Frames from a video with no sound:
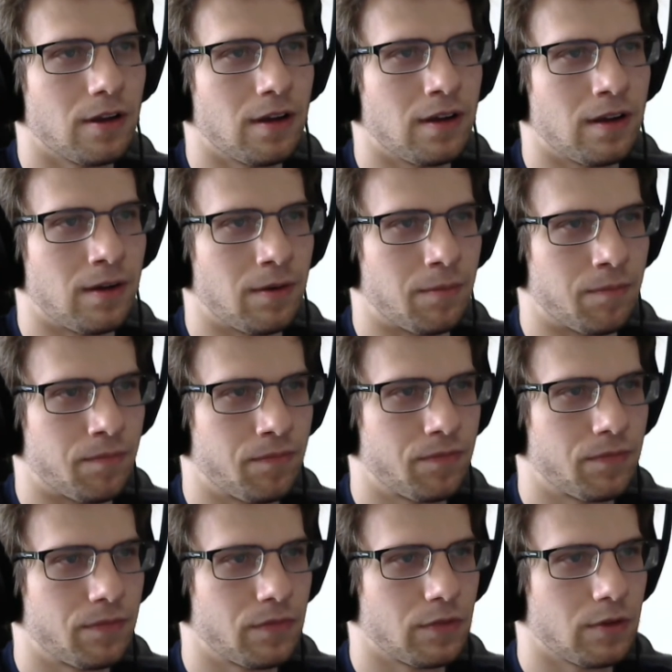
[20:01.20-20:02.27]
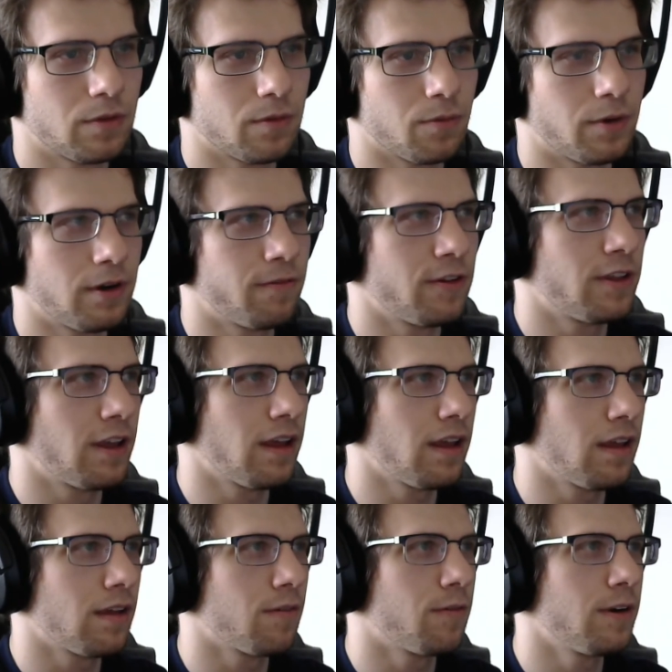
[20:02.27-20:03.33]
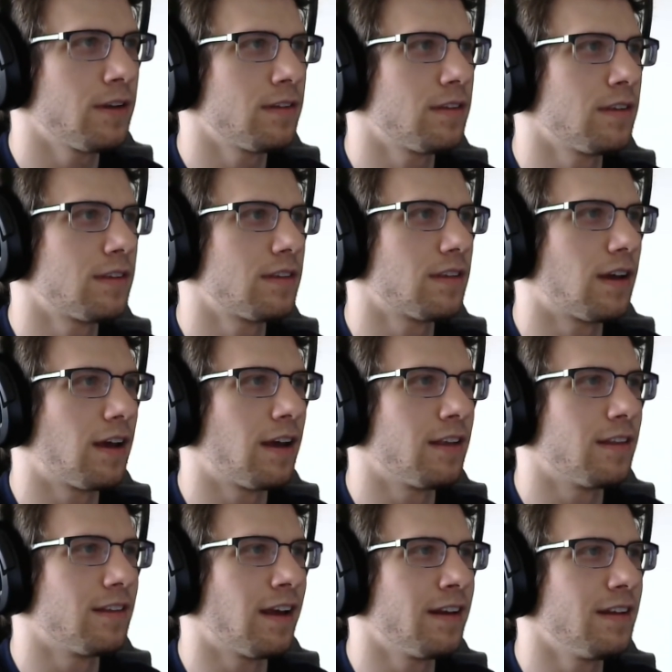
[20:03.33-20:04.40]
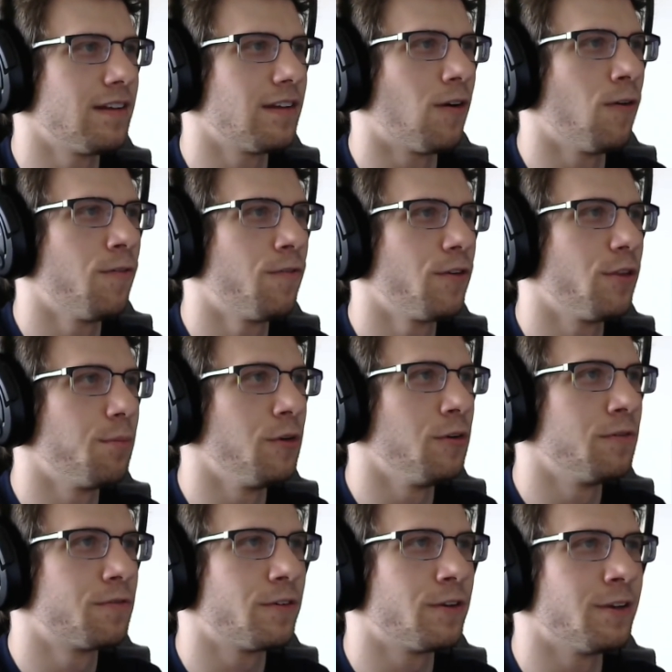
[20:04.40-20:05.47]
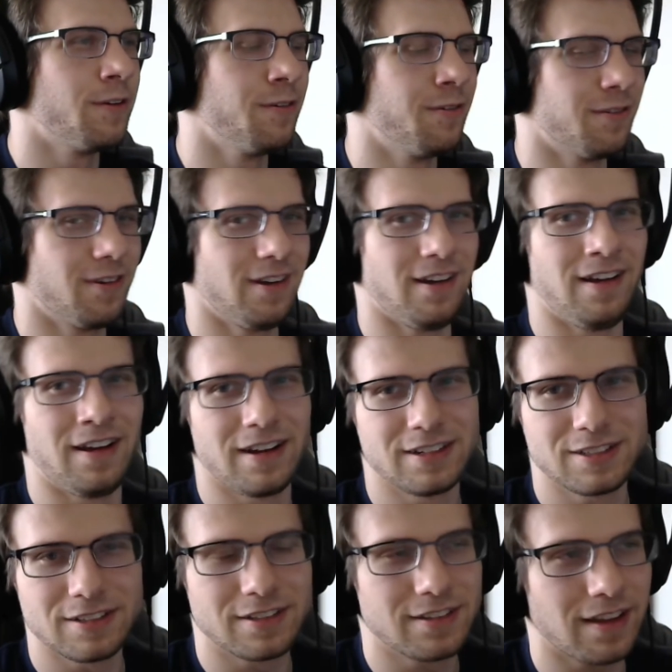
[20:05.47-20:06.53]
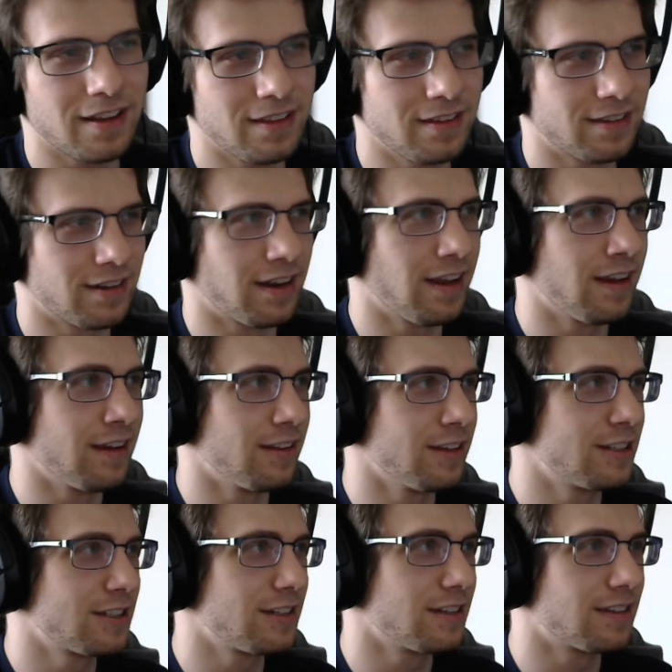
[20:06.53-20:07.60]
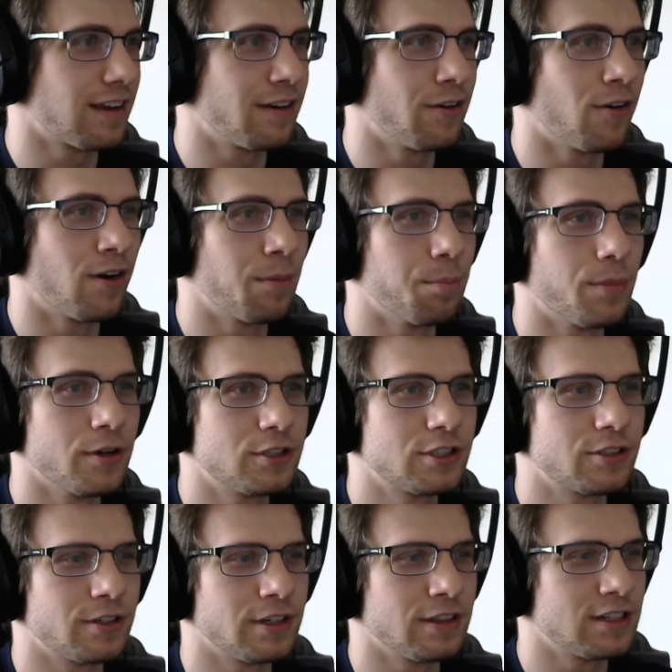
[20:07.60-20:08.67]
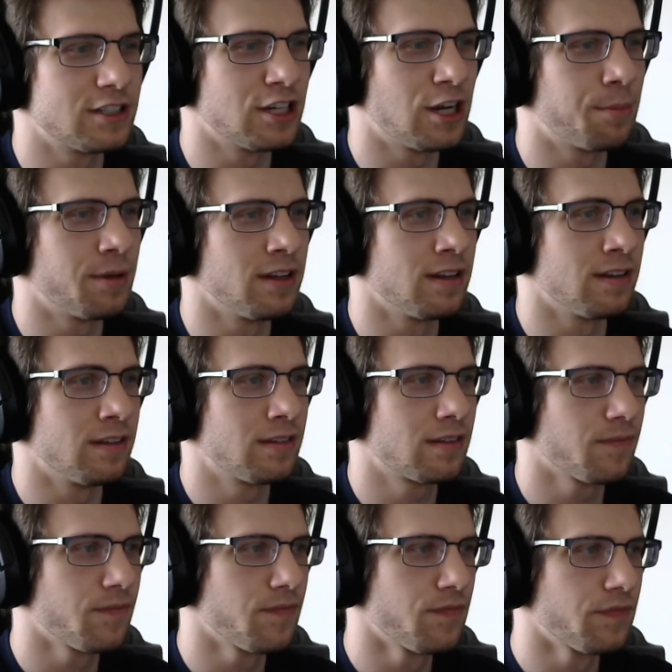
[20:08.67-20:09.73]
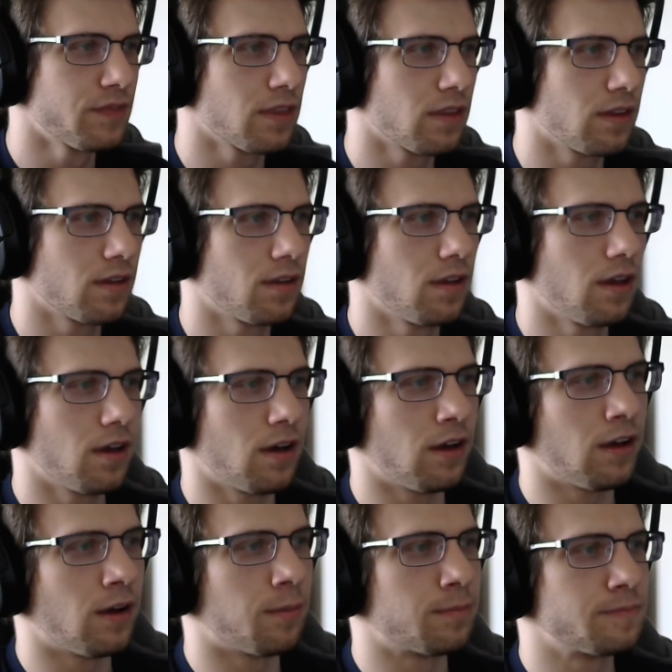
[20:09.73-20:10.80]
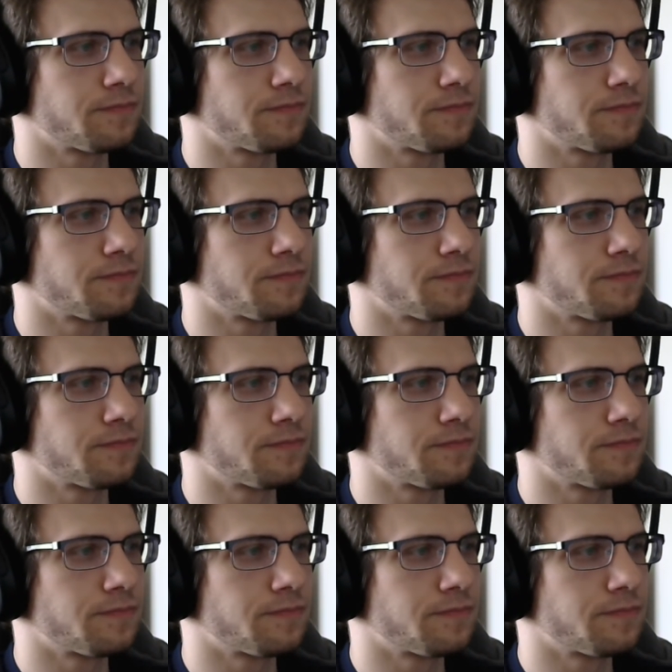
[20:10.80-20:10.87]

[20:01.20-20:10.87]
whatever the heck, what is this? I need Over the Moon for You. I should say these in English because I know I'm butchering the Japanese. I